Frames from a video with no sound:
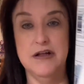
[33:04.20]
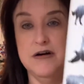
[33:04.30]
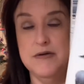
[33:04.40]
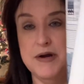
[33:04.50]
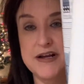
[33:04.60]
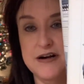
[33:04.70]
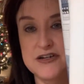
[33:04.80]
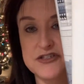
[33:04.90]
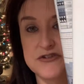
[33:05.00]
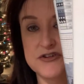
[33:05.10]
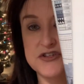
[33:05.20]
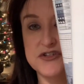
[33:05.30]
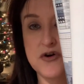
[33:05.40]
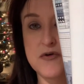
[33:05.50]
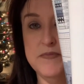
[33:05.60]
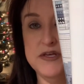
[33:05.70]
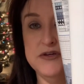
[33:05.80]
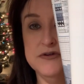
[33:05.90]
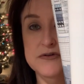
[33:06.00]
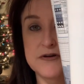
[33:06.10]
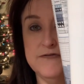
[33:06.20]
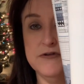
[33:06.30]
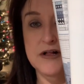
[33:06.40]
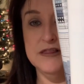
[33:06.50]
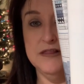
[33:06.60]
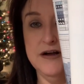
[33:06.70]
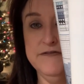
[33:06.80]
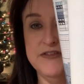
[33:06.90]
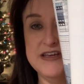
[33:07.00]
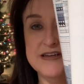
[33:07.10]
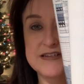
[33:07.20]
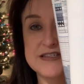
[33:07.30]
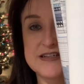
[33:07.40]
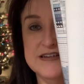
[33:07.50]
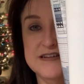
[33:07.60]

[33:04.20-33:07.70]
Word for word: oh my gosh, they're so beautiful. I love these.